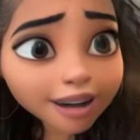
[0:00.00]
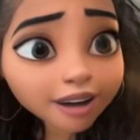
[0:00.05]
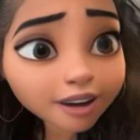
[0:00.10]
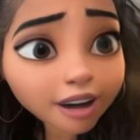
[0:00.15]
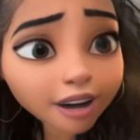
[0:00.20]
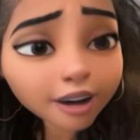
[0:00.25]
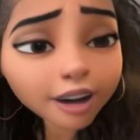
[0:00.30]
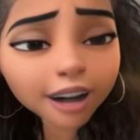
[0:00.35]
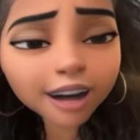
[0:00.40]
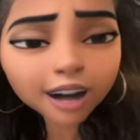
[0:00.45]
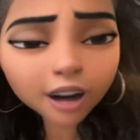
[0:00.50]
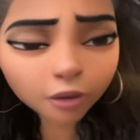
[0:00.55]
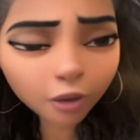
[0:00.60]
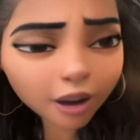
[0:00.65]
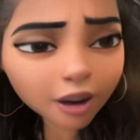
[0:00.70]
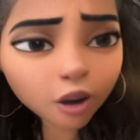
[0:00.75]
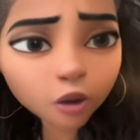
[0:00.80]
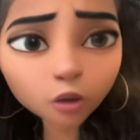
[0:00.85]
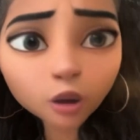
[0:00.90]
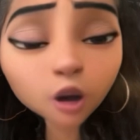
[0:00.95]
each other,
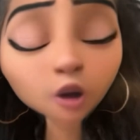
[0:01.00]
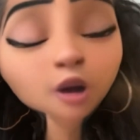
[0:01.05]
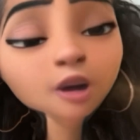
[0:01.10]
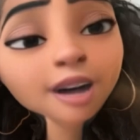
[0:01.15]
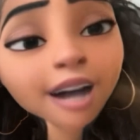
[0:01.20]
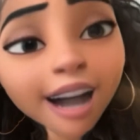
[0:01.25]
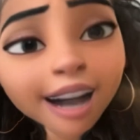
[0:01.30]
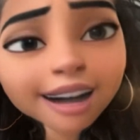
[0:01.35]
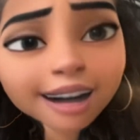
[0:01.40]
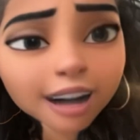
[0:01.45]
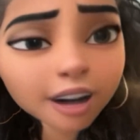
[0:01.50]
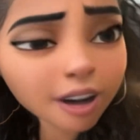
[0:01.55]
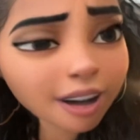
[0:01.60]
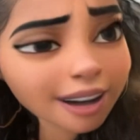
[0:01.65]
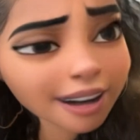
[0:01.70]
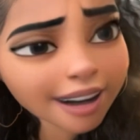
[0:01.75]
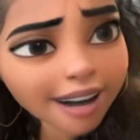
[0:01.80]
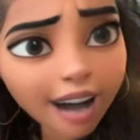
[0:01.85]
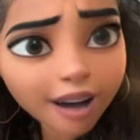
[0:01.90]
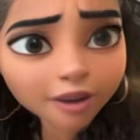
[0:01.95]
especially when you're saying that
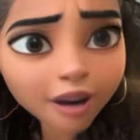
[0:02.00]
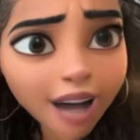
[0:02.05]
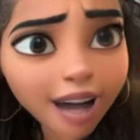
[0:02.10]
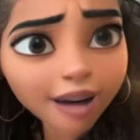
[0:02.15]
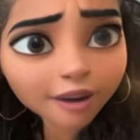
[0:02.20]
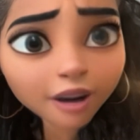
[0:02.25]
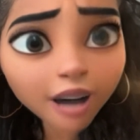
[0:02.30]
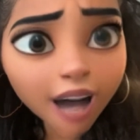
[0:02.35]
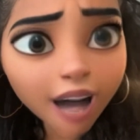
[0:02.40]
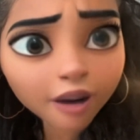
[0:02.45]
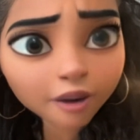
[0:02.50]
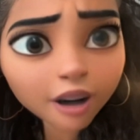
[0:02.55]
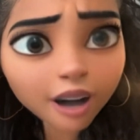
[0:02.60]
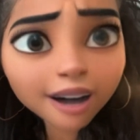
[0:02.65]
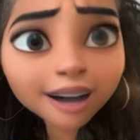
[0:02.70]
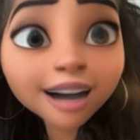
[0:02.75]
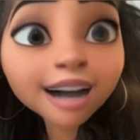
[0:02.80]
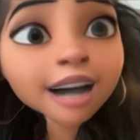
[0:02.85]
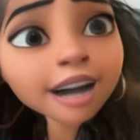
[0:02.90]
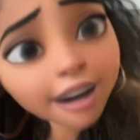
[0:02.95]
you're never, ever,
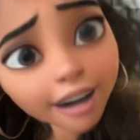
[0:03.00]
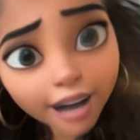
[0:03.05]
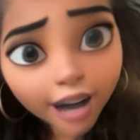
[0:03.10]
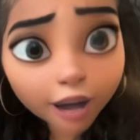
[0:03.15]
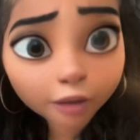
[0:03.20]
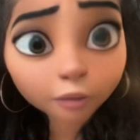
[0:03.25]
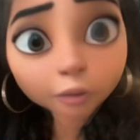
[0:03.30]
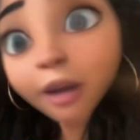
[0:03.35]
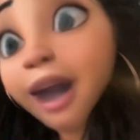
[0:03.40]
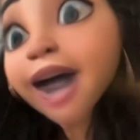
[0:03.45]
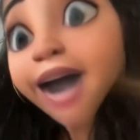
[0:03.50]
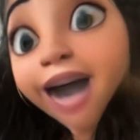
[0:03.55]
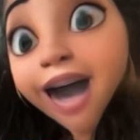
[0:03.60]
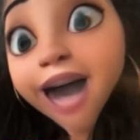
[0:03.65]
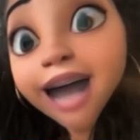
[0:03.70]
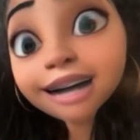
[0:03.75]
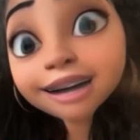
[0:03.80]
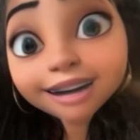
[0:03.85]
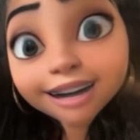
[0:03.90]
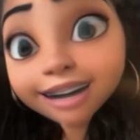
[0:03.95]
ever getting
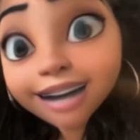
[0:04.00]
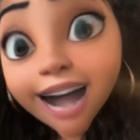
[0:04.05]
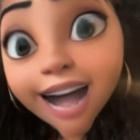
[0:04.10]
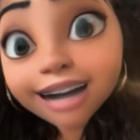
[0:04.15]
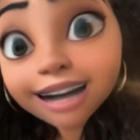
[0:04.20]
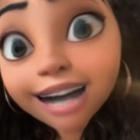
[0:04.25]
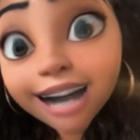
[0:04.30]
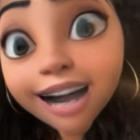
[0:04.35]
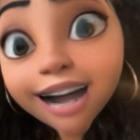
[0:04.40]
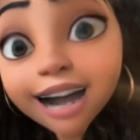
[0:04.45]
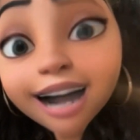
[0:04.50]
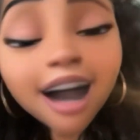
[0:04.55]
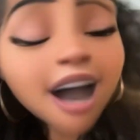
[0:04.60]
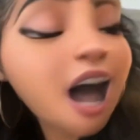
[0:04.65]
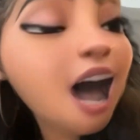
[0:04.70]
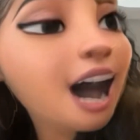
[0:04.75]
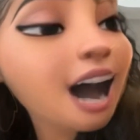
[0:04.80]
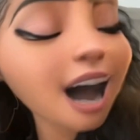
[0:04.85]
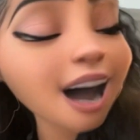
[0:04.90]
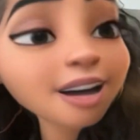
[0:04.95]
back together. I
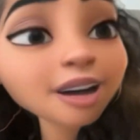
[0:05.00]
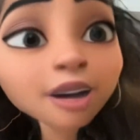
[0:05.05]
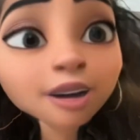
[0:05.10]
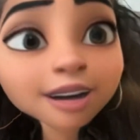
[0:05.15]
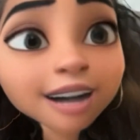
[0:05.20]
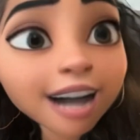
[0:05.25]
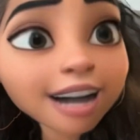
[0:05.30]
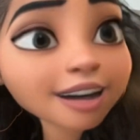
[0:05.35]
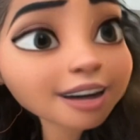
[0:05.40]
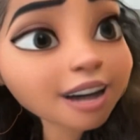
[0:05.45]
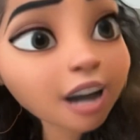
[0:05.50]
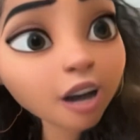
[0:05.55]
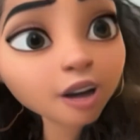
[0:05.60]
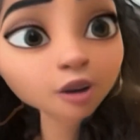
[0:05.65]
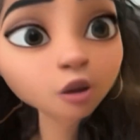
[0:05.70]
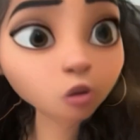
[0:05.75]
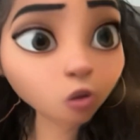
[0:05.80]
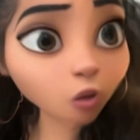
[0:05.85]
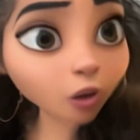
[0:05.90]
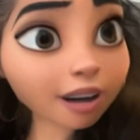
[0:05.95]
don't know, tatty
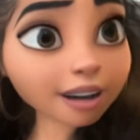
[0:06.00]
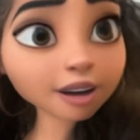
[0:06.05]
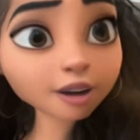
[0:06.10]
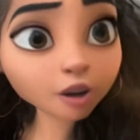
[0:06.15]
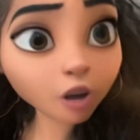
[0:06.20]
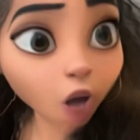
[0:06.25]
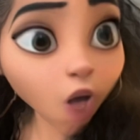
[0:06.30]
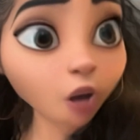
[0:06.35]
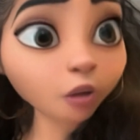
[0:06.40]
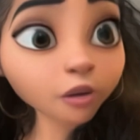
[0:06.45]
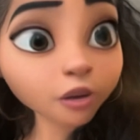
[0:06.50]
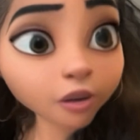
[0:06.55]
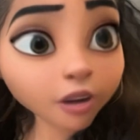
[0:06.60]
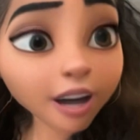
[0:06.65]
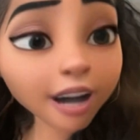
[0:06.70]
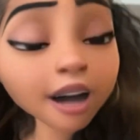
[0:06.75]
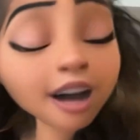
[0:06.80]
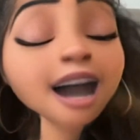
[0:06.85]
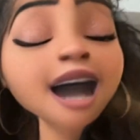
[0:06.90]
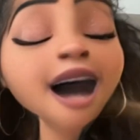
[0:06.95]
tots, what y'all
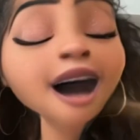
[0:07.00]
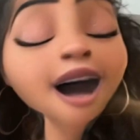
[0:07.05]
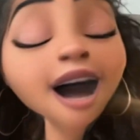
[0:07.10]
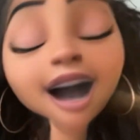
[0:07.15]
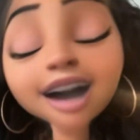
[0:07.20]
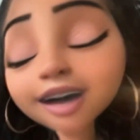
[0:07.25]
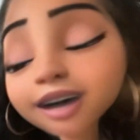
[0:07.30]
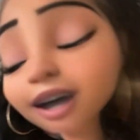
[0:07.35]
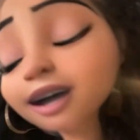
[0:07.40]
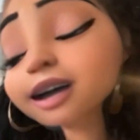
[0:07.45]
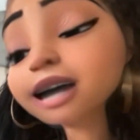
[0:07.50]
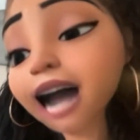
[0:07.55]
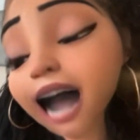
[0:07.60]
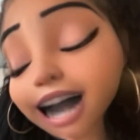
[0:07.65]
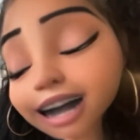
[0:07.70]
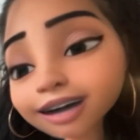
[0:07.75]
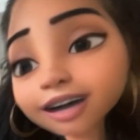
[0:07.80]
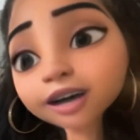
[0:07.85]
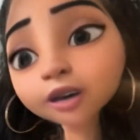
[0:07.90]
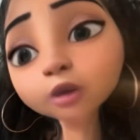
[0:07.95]
think. Also,
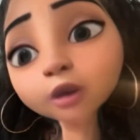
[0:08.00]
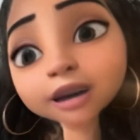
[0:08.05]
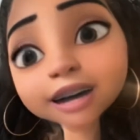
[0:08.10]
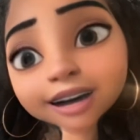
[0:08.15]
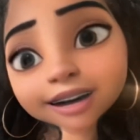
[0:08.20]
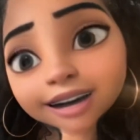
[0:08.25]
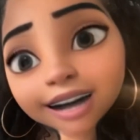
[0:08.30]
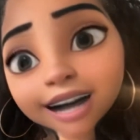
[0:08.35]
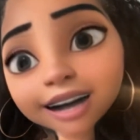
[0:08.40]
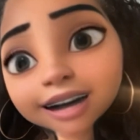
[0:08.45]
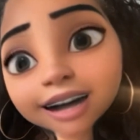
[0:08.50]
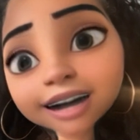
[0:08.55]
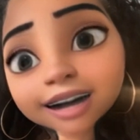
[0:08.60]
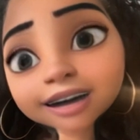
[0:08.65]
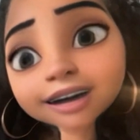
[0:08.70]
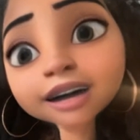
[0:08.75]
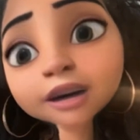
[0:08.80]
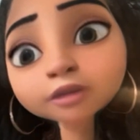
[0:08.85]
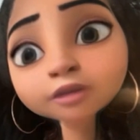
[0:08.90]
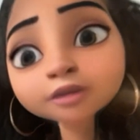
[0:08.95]
I just want to say
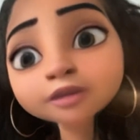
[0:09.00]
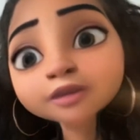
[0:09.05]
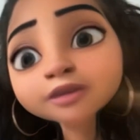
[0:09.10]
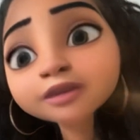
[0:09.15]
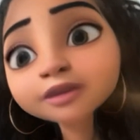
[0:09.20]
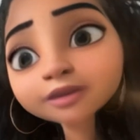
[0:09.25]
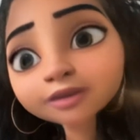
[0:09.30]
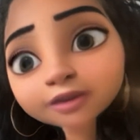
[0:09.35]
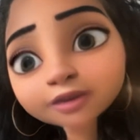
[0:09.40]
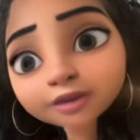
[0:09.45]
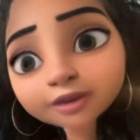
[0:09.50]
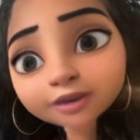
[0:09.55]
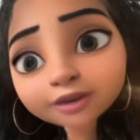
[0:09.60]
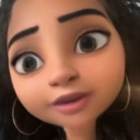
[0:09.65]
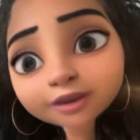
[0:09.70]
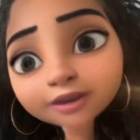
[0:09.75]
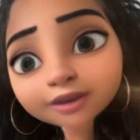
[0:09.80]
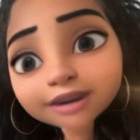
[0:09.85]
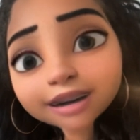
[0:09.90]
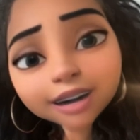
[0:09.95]
this.
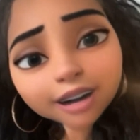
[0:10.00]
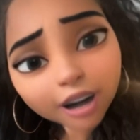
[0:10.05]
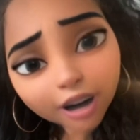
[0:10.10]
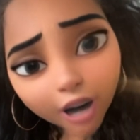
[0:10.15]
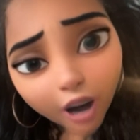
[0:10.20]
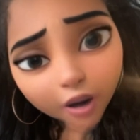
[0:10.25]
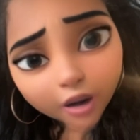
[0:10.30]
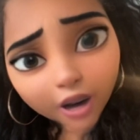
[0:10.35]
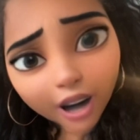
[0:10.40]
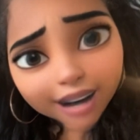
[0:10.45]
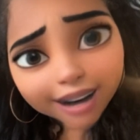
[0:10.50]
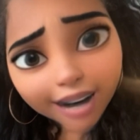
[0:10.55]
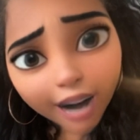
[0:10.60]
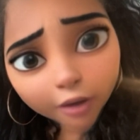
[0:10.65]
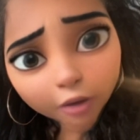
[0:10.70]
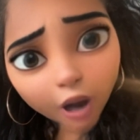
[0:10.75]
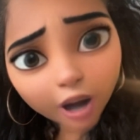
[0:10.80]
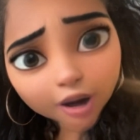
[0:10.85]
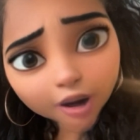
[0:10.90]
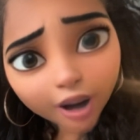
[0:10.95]
Do y'all think
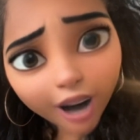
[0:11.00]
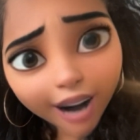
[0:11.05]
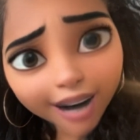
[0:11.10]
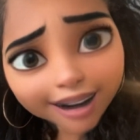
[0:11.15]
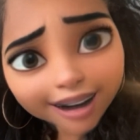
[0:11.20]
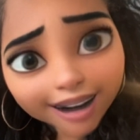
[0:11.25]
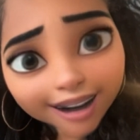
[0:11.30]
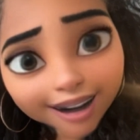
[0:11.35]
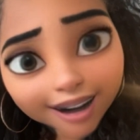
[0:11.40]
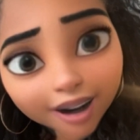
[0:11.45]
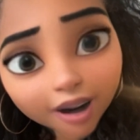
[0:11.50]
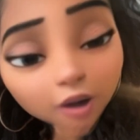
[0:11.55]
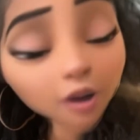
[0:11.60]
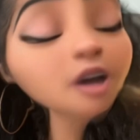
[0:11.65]
Tamar tried it?